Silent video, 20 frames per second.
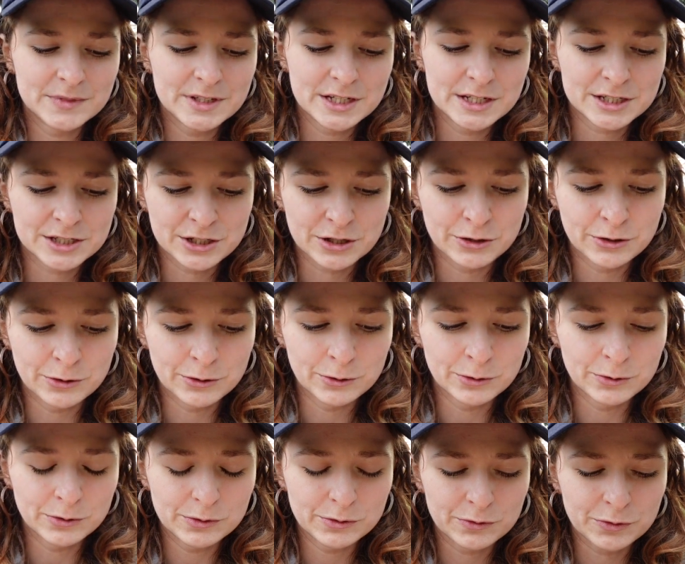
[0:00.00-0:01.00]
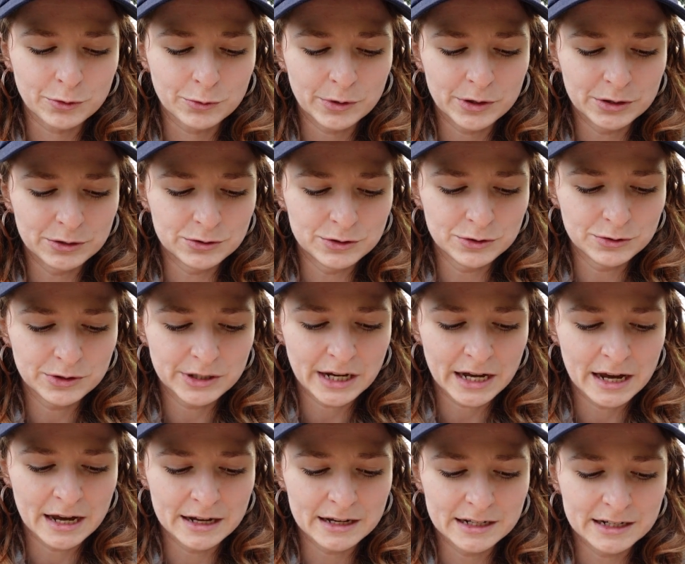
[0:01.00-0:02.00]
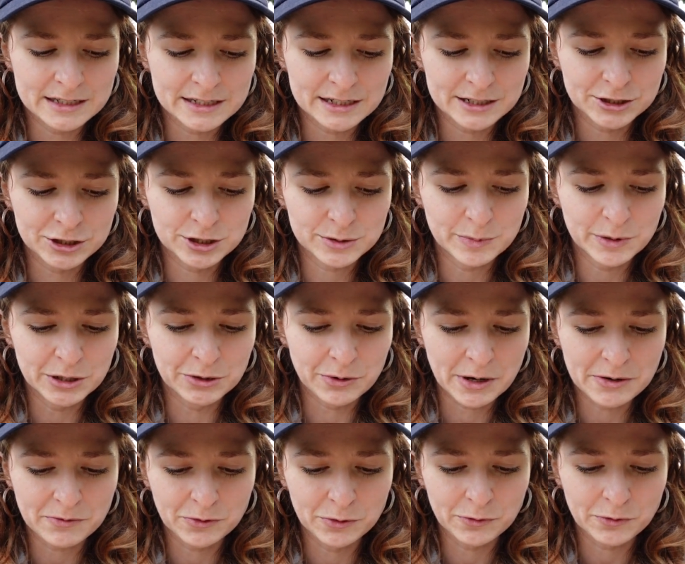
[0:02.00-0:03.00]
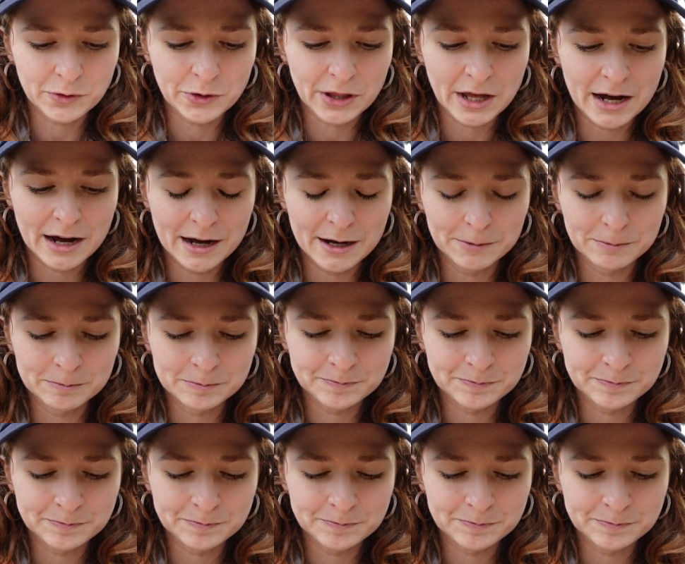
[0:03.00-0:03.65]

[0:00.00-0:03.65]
So for what you do get, it's like, just be grateful for that.